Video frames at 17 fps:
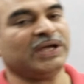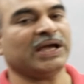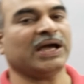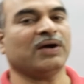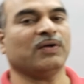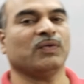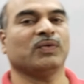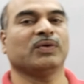we
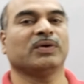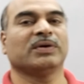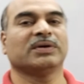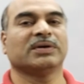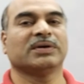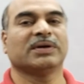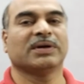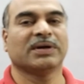have
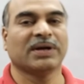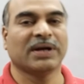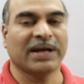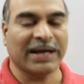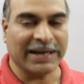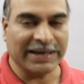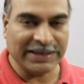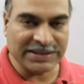
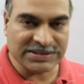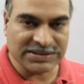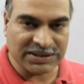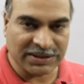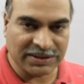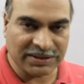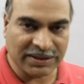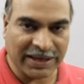
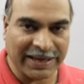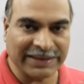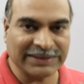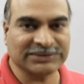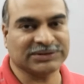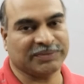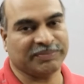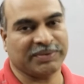addition
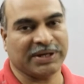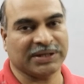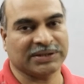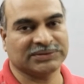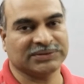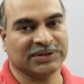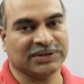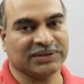and
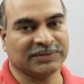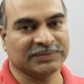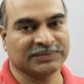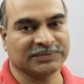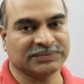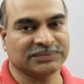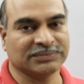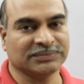subtraction,
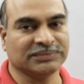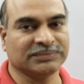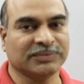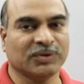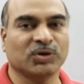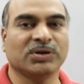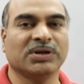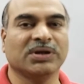
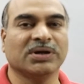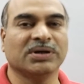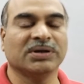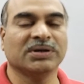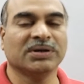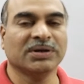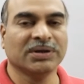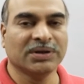both
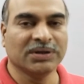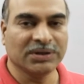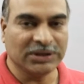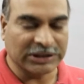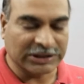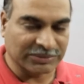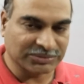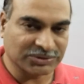the
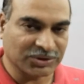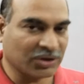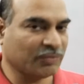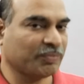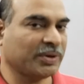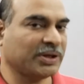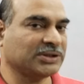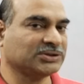terms or
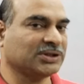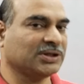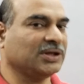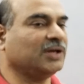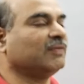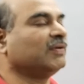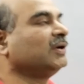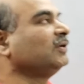
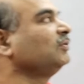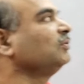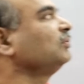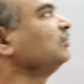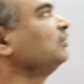operation given